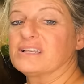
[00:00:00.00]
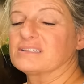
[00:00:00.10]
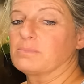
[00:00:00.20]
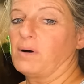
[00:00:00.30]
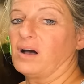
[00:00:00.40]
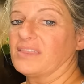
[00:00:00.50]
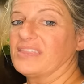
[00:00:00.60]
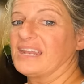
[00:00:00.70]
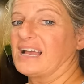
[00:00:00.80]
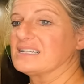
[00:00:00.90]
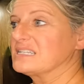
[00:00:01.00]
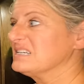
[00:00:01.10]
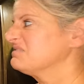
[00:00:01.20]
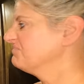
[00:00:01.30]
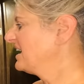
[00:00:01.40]
this mod that I
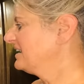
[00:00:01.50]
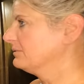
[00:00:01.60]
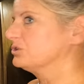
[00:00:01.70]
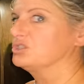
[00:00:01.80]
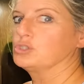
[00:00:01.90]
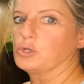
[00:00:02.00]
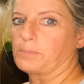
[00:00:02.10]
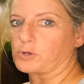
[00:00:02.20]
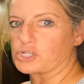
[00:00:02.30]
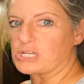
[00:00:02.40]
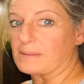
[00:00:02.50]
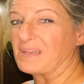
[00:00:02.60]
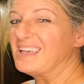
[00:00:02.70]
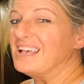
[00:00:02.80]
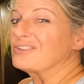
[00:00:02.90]
did and it was super cheap.